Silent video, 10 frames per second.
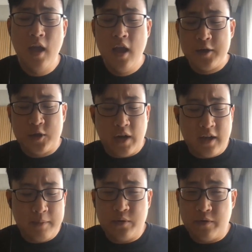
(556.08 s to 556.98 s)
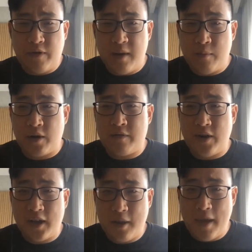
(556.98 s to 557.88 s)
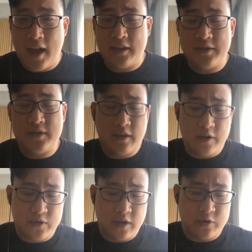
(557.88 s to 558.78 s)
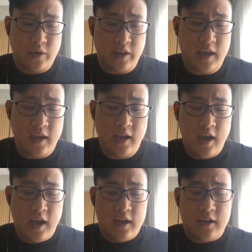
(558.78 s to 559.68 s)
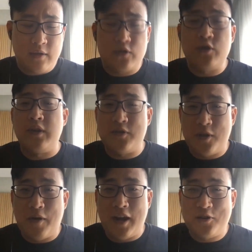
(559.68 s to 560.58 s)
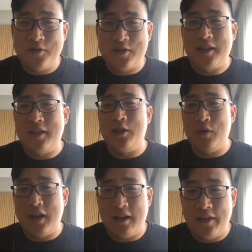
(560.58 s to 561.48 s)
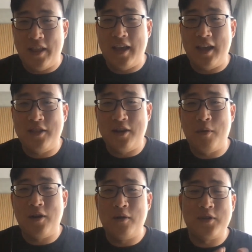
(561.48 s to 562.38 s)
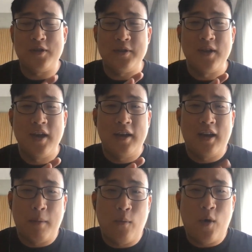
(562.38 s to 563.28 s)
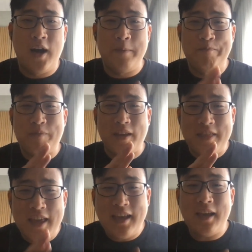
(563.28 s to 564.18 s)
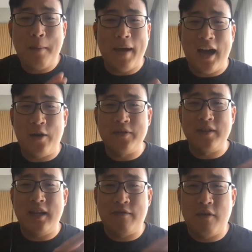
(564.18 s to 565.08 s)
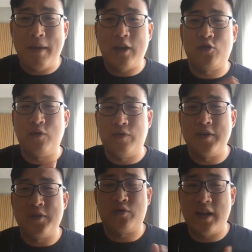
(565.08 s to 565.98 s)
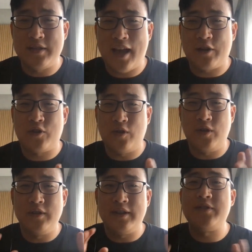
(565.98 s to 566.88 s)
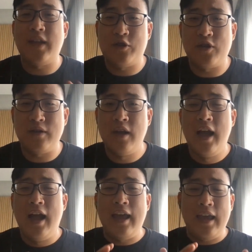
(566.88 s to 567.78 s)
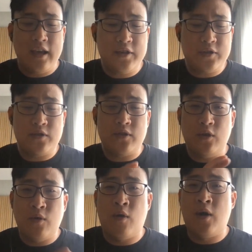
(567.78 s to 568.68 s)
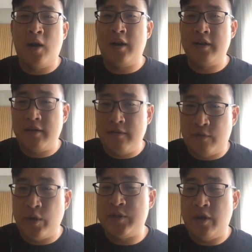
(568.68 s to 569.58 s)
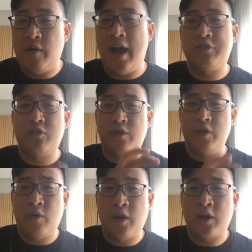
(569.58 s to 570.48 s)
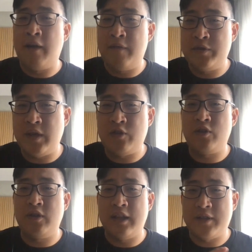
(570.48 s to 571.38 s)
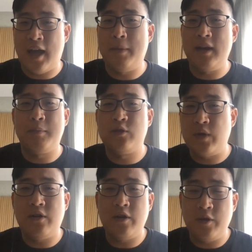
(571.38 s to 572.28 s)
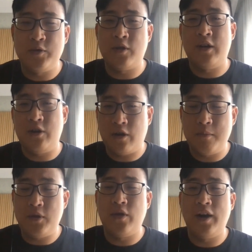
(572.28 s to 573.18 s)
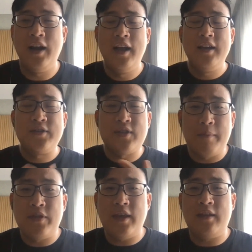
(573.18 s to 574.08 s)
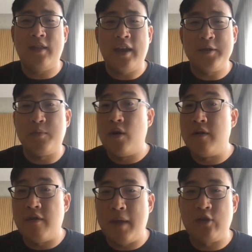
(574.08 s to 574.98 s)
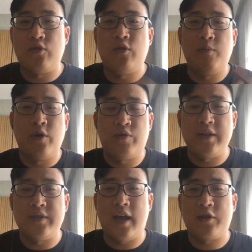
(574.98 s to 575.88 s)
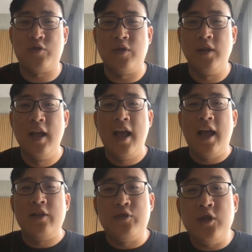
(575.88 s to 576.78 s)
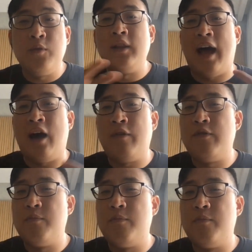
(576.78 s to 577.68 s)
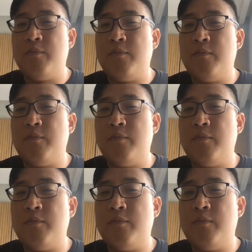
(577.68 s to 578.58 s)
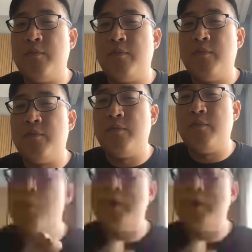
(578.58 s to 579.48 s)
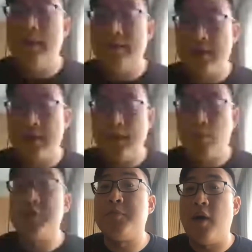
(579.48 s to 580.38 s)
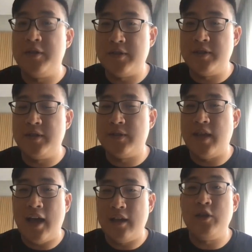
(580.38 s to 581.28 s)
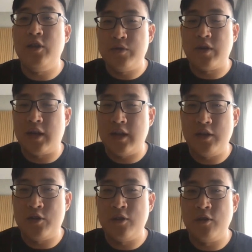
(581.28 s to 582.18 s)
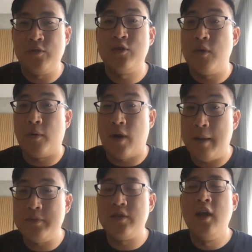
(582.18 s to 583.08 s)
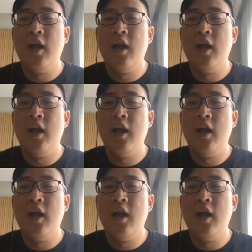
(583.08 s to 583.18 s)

So when it comes to a framework for a command, I'd say there's really two considerations, and I think you hit it on the head there, Mona, which is, number one, thinking about the informational versus transactional distinction. Is your voice interaction or your conversation that's happening between your user and your computer something that is more informational, more transactional? Do you allow for more open-ended queries or more open-ended responses that a user can issue to a prompt?